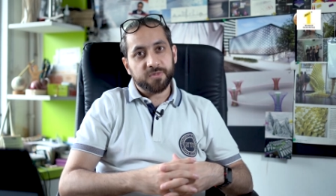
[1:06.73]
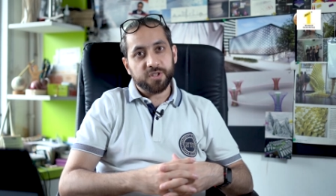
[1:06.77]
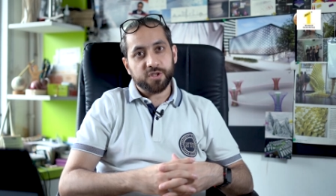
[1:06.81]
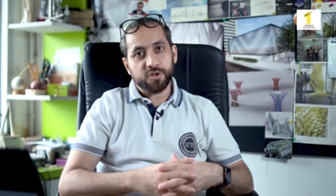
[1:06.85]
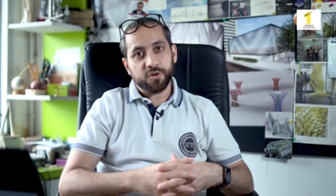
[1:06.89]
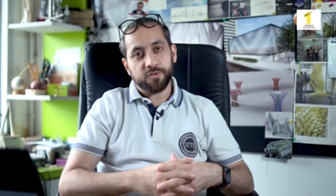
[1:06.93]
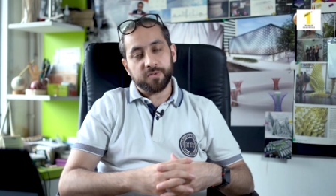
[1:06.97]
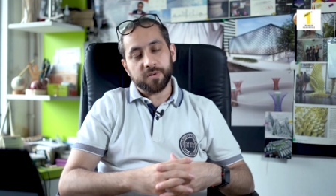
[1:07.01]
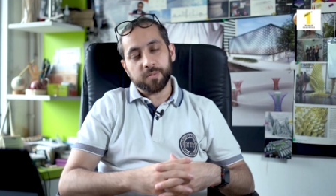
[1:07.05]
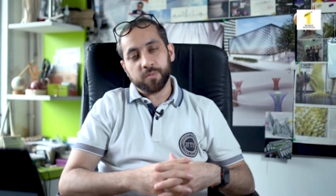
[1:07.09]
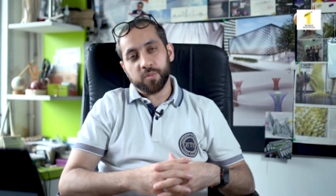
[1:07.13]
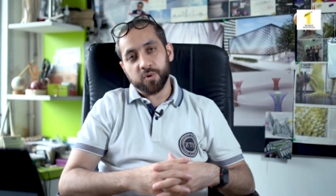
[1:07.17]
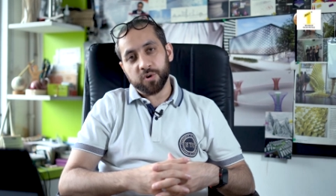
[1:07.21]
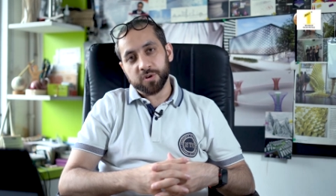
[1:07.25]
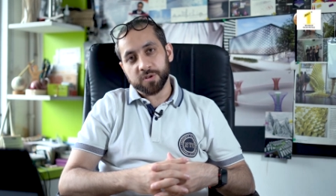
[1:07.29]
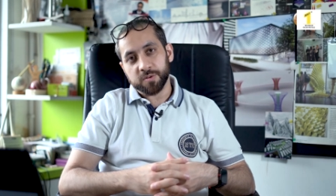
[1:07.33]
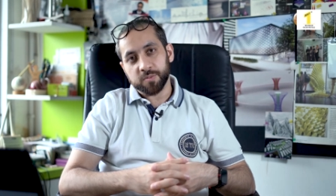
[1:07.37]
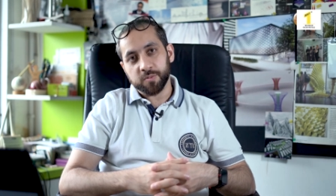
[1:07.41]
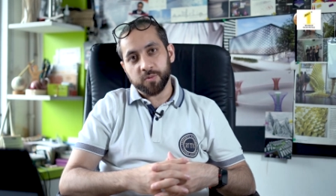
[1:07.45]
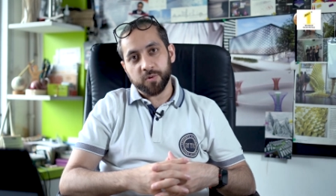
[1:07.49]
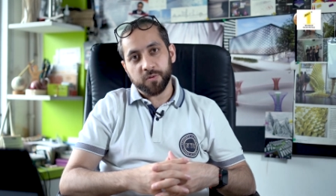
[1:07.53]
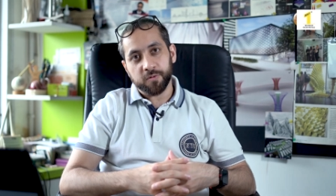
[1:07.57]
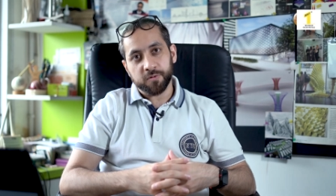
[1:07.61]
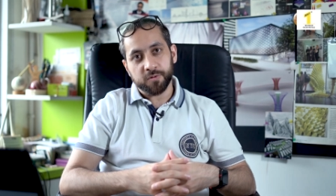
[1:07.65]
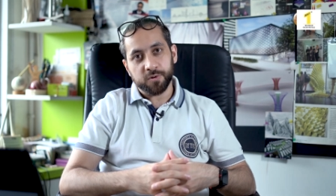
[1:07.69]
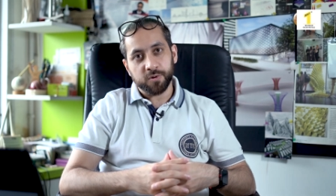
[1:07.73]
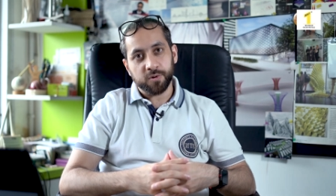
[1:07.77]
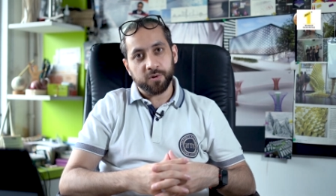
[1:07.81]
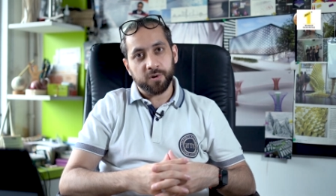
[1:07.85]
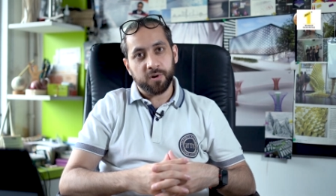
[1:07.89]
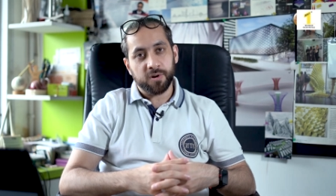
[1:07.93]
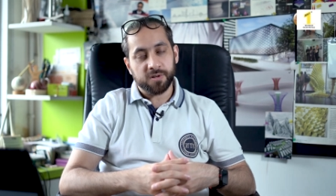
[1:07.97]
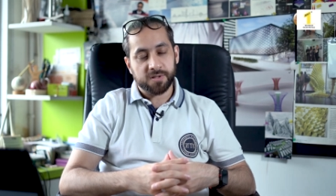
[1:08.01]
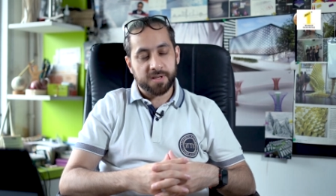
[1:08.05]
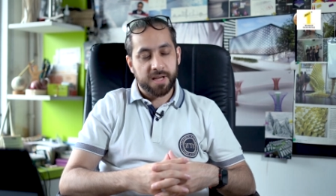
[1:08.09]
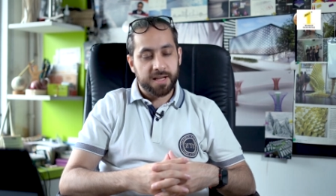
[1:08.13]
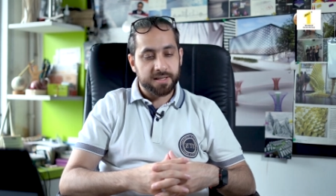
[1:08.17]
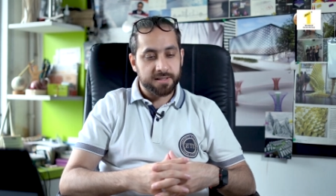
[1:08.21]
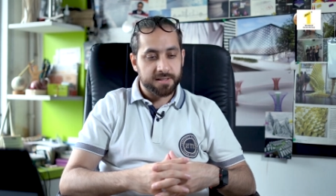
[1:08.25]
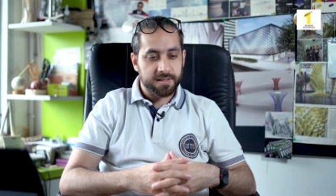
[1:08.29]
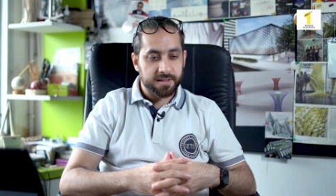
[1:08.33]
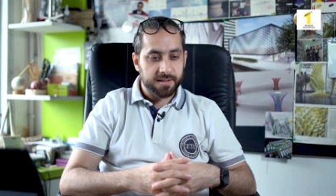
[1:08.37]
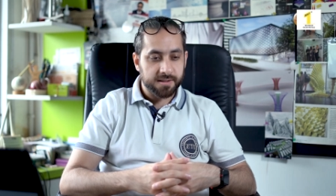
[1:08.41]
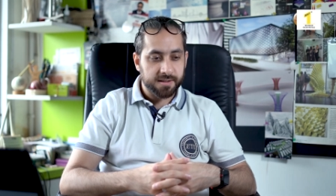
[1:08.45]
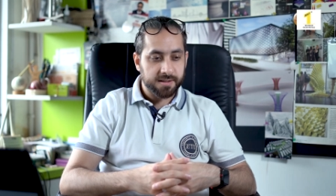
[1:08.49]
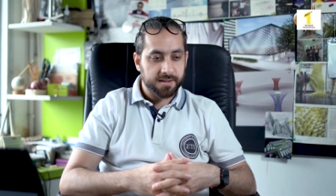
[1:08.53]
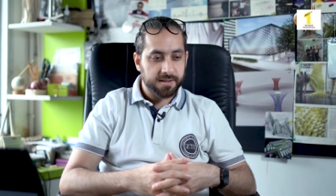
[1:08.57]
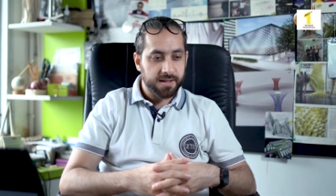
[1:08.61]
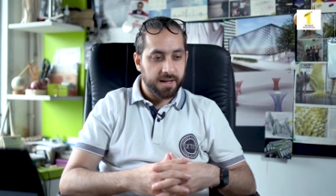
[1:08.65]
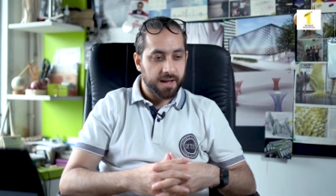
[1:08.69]
So we both moved to Los
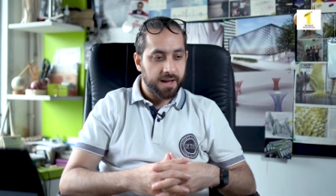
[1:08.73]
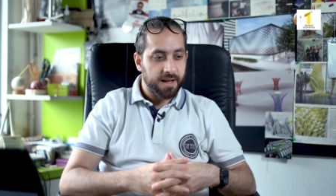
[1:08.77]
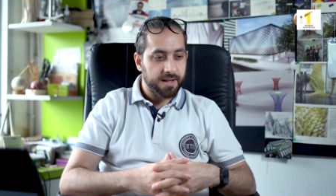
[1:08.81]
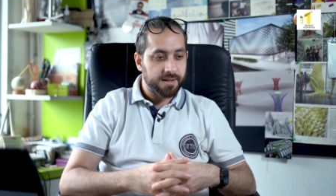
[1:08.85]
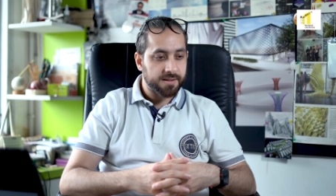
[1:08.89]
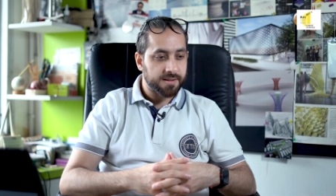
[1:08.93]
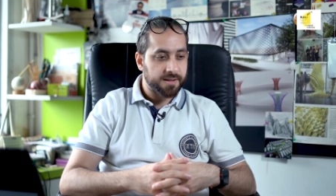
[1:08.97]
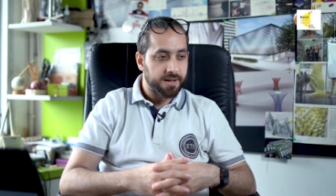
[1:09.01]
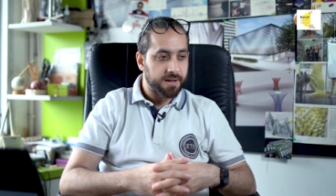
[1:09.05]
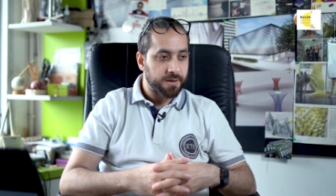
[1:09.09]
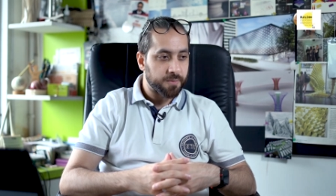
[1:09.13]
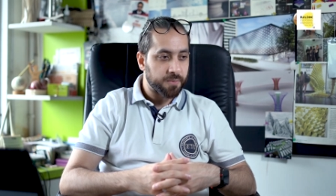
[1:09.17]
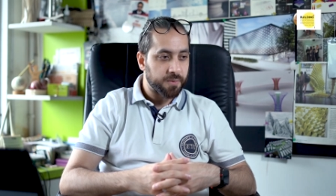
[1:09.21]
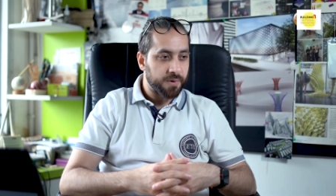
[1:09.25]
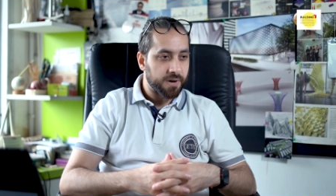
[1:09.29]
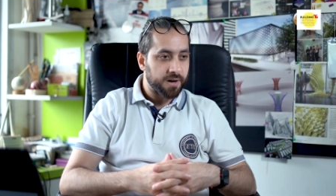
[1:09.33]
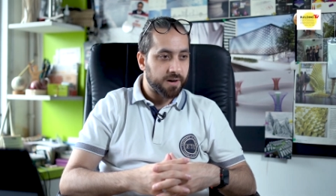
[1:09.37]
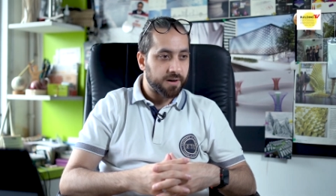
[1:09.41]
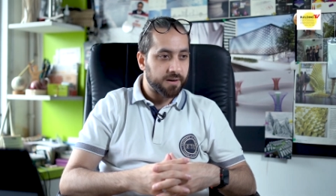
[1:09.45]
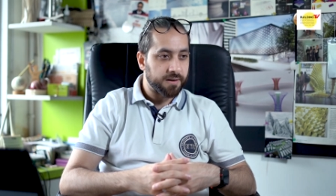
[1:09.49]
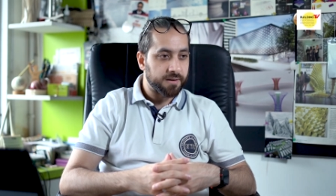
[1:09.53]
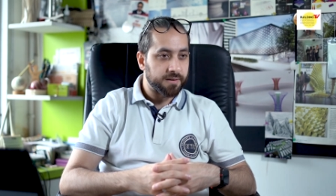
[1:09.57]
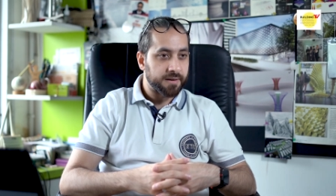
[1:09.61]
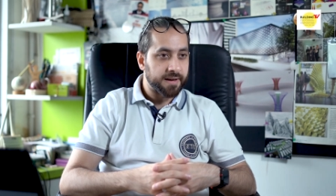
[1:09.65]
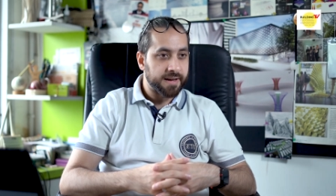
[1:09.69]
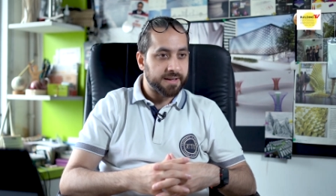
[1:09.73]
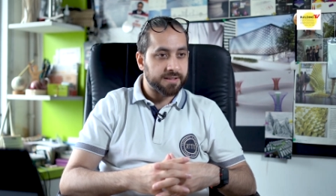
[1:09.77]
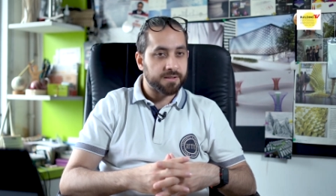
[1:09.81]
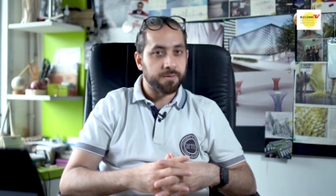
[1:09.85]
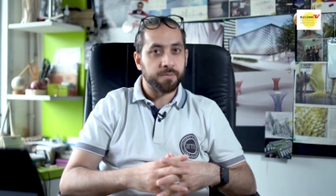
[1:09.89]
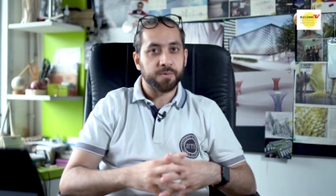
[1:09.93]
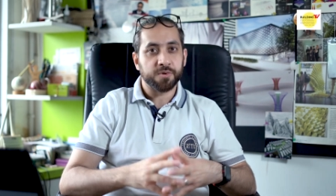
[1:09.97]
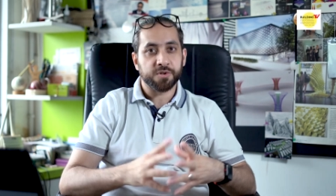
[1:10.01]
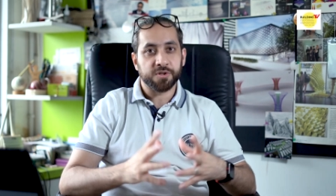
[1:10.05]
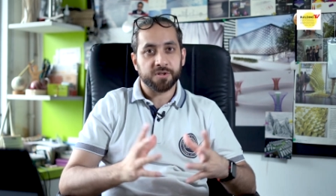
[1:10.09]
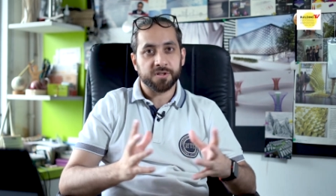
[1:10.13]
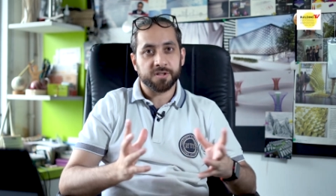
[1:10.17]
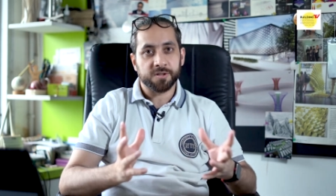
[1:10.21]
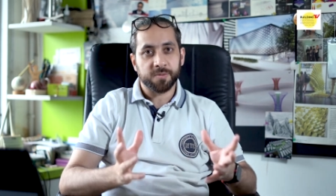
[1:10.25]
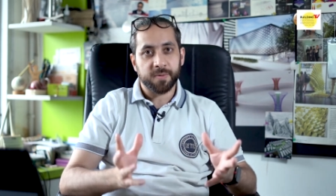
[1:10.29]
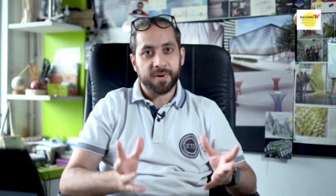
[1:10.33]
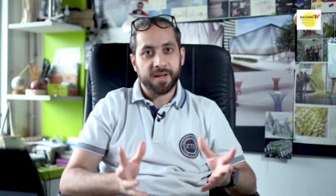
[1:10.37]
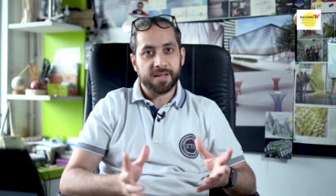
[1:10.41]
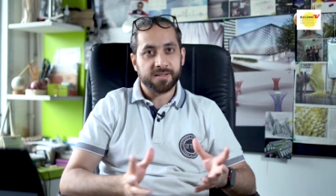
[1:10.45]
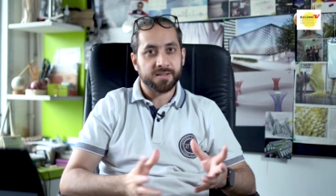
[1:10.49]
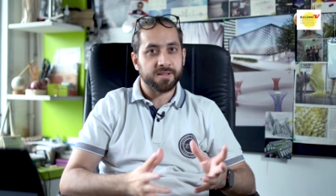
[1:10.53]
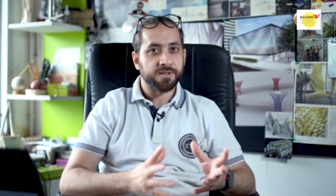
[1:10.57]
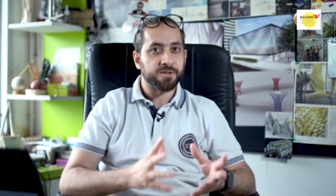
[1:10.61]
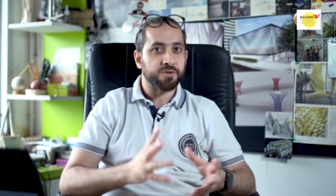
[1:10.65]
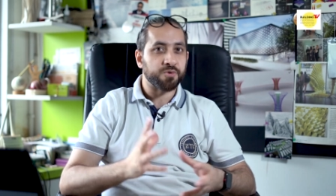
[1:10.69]
Angeles and set up our exhibition
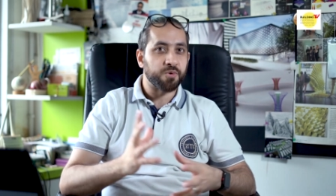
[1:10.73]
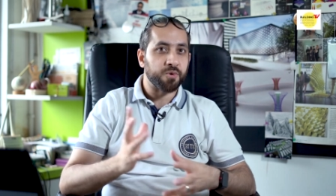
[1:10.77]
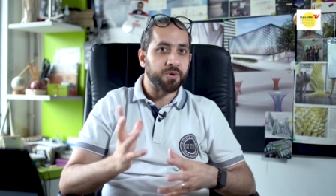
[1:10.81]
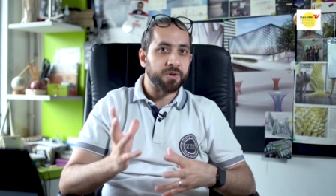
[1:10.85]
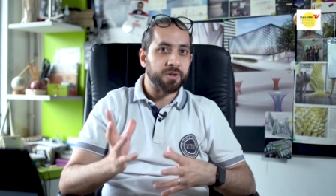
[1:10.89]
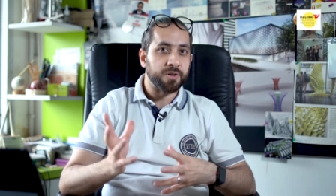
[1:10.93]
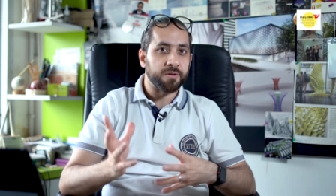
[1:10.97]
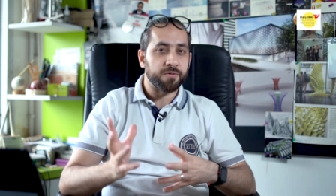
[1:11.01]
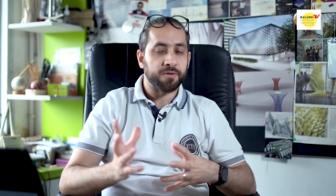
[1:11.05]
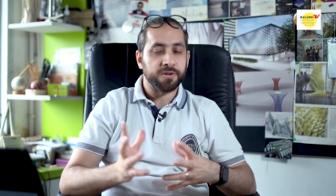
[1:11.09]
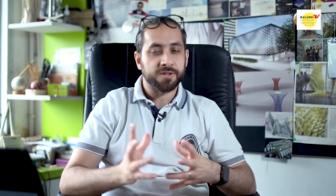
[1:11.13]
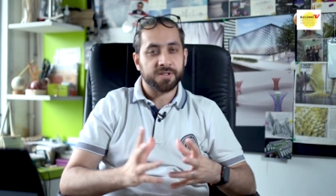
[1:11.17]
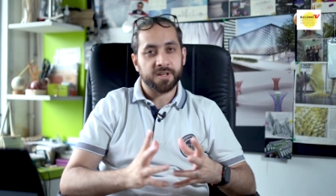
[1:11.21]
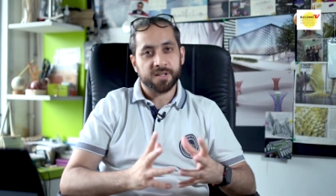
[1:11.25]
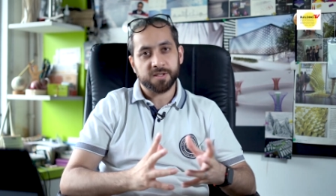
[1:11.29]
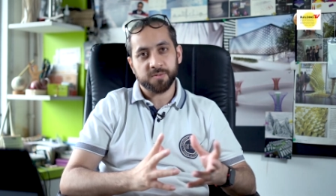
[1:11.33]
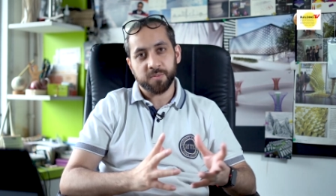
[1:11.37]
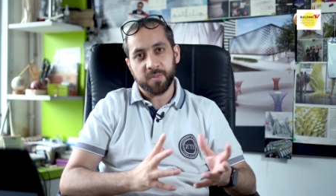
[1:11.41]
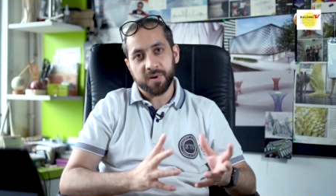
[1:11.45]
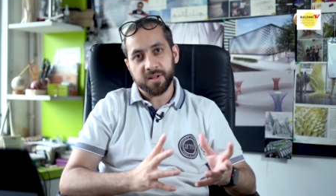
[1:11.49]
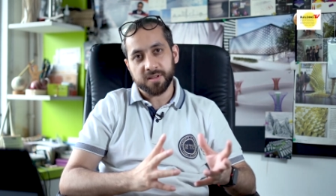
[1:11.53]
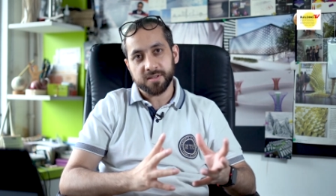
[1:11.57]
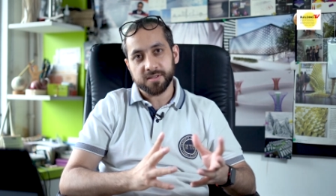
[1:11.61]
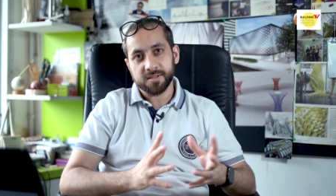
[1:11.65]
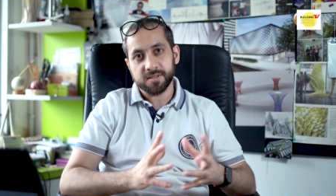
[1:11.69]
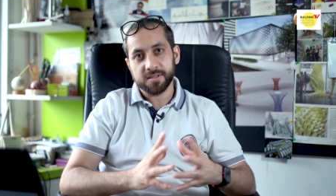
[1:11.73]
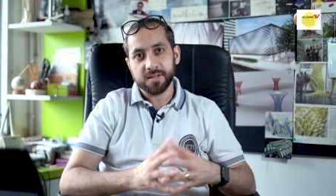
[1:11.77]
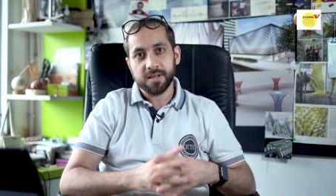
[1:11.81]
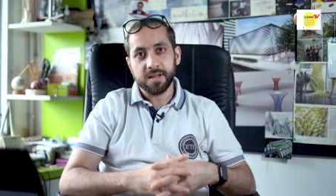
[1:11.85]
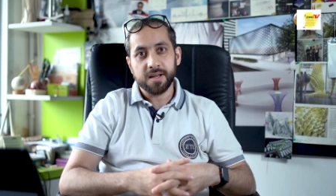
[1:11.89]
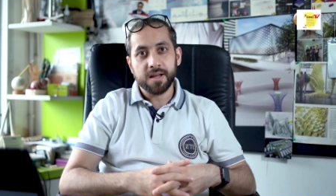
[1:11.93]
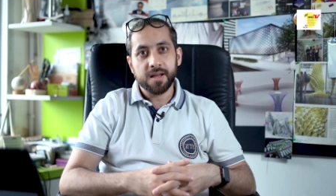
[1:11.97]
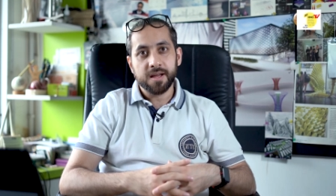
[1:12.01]
space and studio for six months.